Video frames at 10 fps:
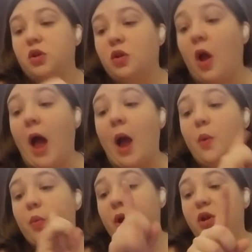I
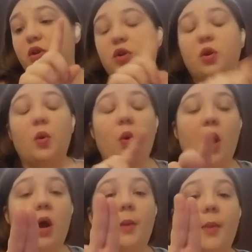went to
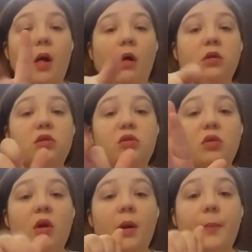
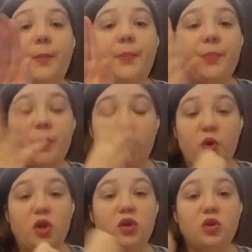Ultra
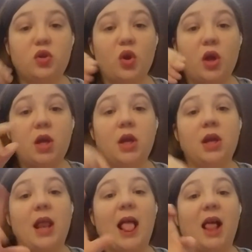Beauty Store
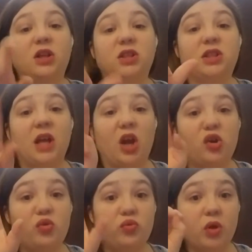in El
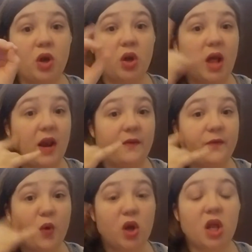Centro,
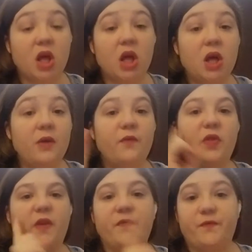California for
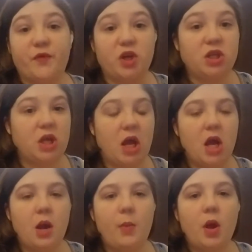the first
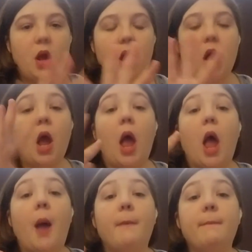time.
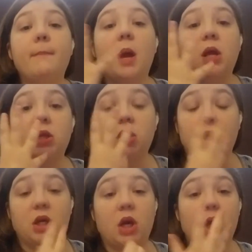
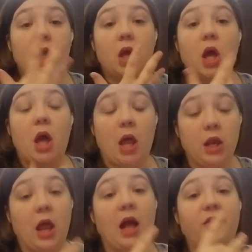Amazing. I
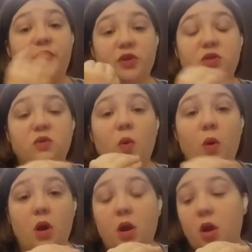like the
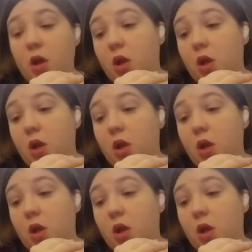store.